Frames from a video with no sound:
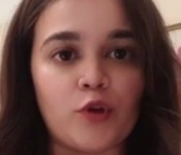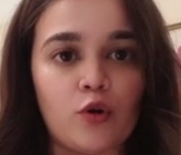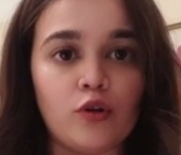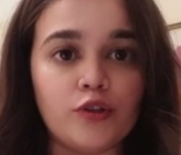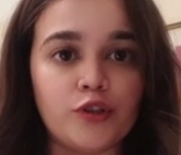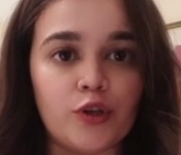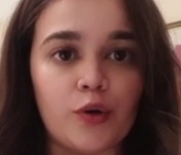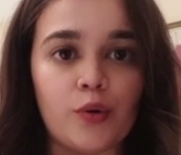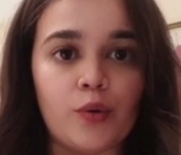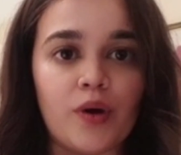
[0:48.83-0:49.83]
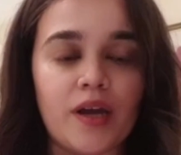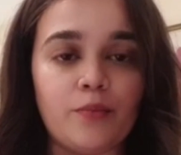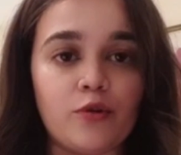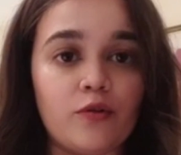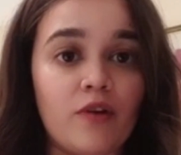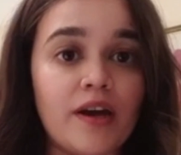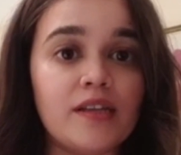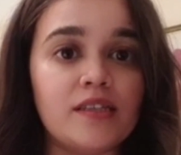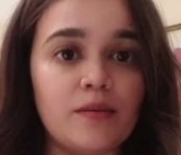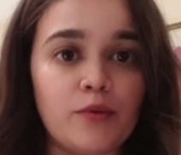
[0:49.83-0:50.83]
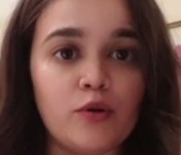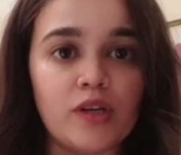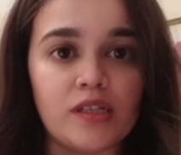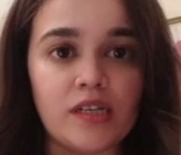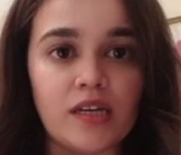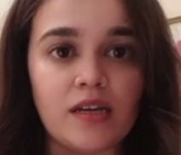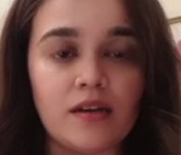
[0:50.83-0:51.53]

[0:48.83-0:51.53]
Also, it provides immunity